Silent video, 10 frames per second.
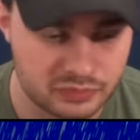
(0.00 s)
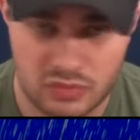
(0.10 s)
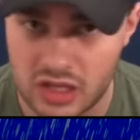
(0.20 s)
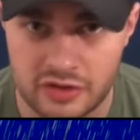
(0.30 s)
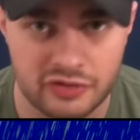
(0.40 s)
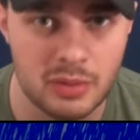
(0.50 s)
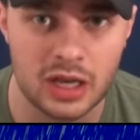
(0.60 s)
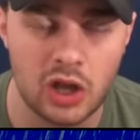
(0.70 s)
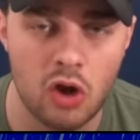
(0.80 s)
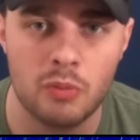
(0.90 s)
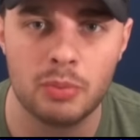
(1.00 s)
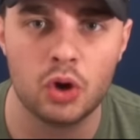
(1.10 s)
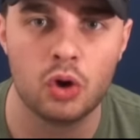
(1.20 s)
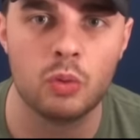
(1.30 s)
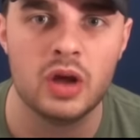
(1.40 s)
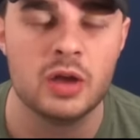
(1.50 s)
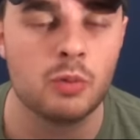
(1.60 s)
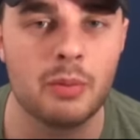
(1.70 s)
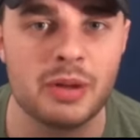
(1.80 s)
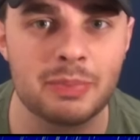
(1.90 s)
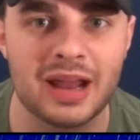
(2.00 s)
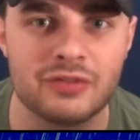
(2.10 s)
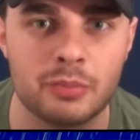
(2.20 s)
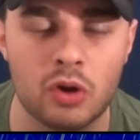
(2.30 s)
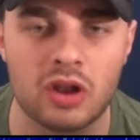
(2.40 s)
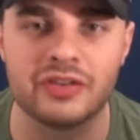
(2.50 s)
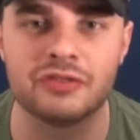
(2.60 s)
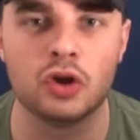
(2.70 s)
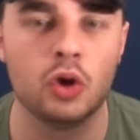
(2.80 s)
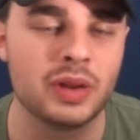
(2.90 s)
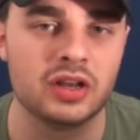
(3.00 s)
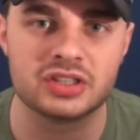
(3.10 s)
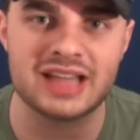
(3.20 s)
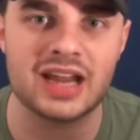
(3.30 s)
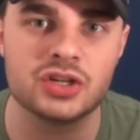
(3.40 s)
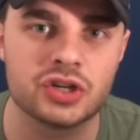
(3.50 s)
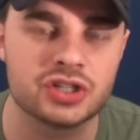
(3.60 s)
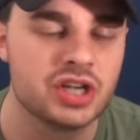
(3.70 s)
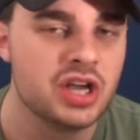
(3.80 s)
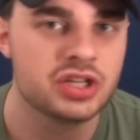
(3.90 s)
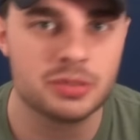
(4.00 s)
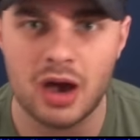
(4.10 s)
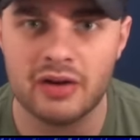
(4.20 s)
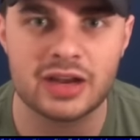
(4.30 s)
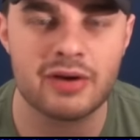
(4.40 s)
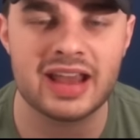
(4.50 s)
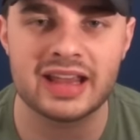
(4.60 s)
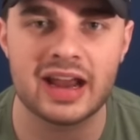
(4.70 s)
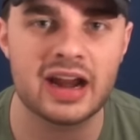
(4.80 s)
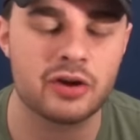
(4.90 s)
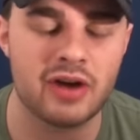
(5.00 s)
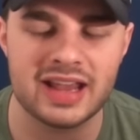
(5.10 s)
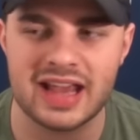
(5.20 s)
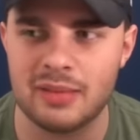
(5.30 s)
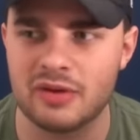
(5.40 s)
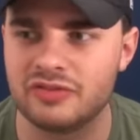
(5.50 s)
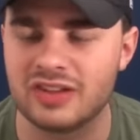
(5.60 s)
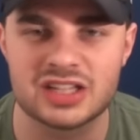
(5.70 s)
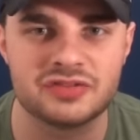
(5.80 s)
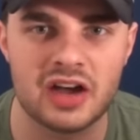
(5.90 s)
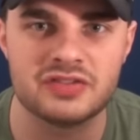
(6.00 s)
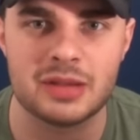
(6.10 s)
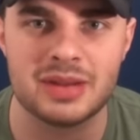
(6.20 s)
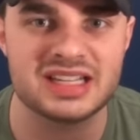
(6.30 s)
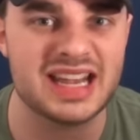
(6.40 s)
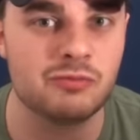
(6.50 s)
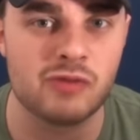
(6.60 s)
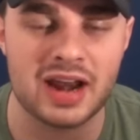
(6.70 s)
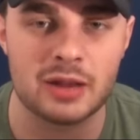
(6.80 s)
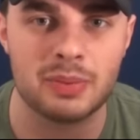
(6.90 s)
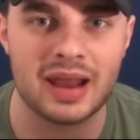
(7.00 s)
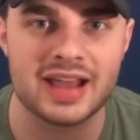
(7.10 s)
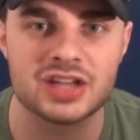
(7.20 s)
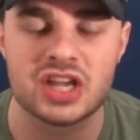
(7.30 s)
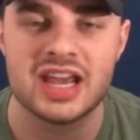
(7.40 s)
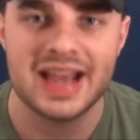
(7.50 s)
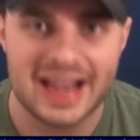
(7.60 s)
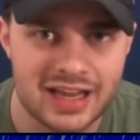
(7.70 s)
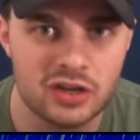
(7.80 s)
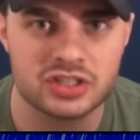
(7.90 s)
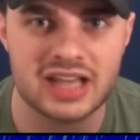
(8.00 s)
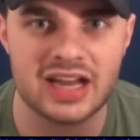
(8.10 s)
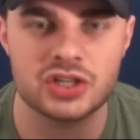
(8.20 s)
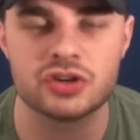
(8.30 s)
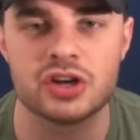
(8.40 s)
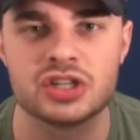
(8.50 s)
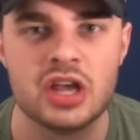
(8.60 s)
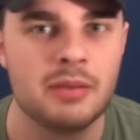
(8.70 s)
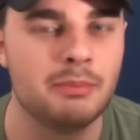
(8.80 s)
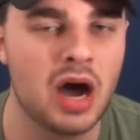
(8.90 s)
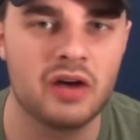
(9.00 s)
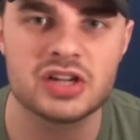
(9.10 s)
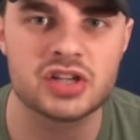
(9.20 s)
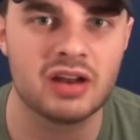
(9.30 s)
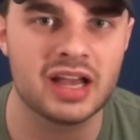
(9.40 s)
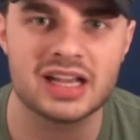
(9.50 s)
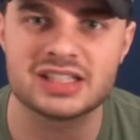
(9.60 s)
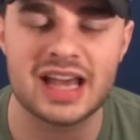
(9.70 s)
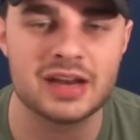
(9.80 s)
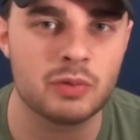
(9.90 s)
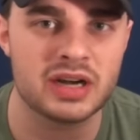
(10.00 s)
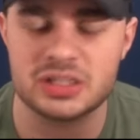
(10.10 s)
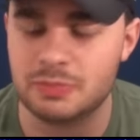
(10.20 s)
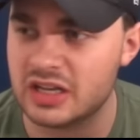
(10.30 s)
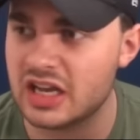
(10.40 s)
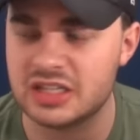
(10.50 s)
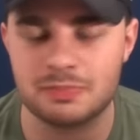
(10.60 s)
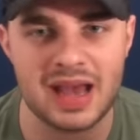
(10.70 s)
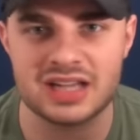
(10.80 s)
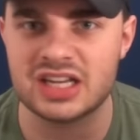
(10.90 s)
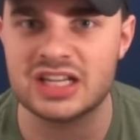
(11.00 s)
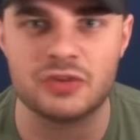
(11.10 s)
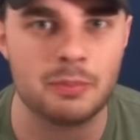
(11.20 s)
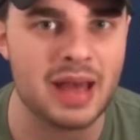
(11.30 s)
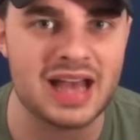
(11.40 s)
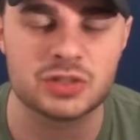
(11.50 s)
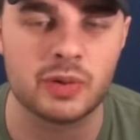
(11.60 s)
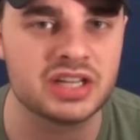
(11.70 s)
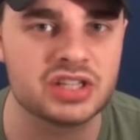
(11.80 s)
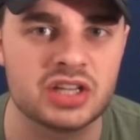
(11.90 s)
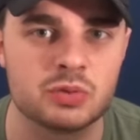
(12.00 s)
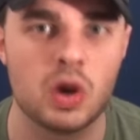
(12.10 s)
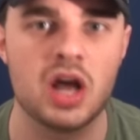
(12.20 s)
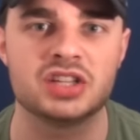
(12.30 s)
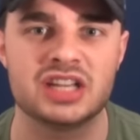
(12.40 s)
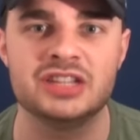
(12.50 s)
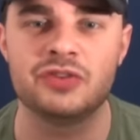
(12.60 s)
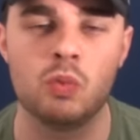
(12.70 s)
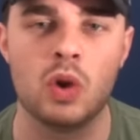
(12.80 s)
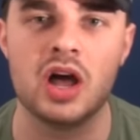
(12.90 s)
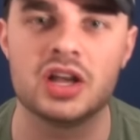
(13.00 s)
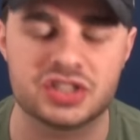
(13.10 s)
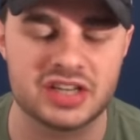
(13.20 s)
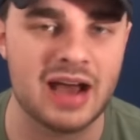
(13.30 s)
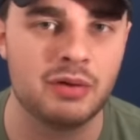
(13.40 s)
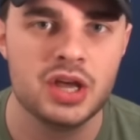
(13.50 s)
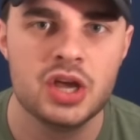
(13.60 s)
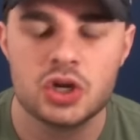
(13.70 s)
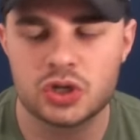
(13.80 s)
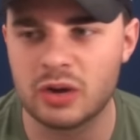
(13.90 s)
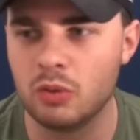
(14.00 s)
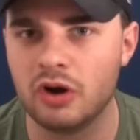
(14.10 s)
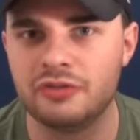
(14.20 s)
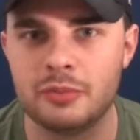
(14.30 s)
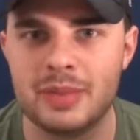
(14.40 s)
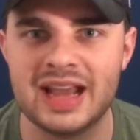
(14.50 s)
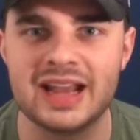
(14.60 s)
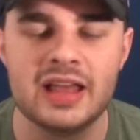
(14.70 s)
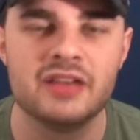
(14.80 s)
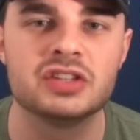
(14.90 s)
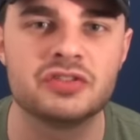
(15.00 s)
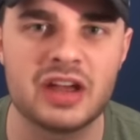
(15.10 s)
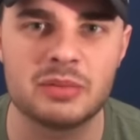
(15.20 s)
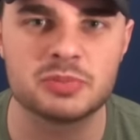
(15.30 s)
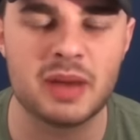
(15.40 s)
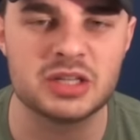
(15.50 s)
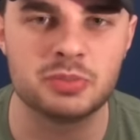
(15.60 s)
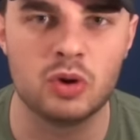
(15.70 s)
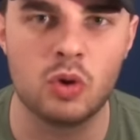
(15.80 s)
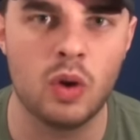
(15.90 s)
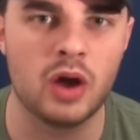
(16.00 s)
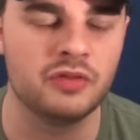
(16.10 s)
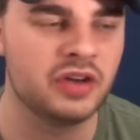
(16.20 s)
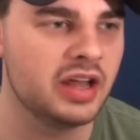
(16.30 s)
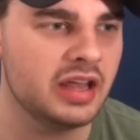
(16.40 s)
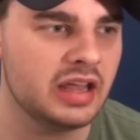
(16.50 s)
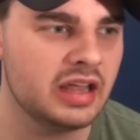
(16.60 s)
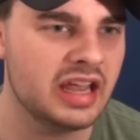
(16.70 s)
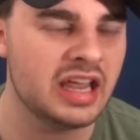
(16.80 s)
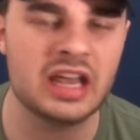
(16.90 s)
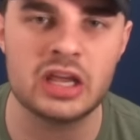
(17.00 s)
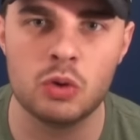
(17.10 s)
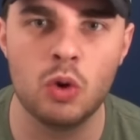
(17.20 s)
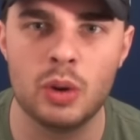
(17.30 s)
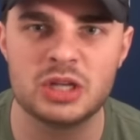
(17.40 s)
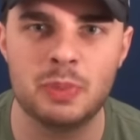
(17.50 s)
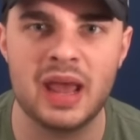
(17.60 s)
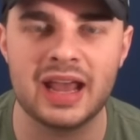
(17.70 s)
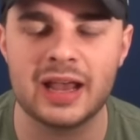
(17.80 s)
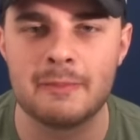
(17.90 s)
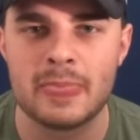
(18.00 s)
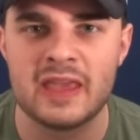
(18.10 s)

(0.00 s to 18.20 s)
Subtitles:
from a long ball. When we played the ball on the floor, we looked dangerous. Damari Gray came on for the last 5-10 minutes. He ran at players. He looked dangerous. Mahrez, though, like I said, when he's at his best, he's the best. When he's at his worst, he's the worst. Now, Drinkwater, for me, there's a famous baseball quote that you always pick.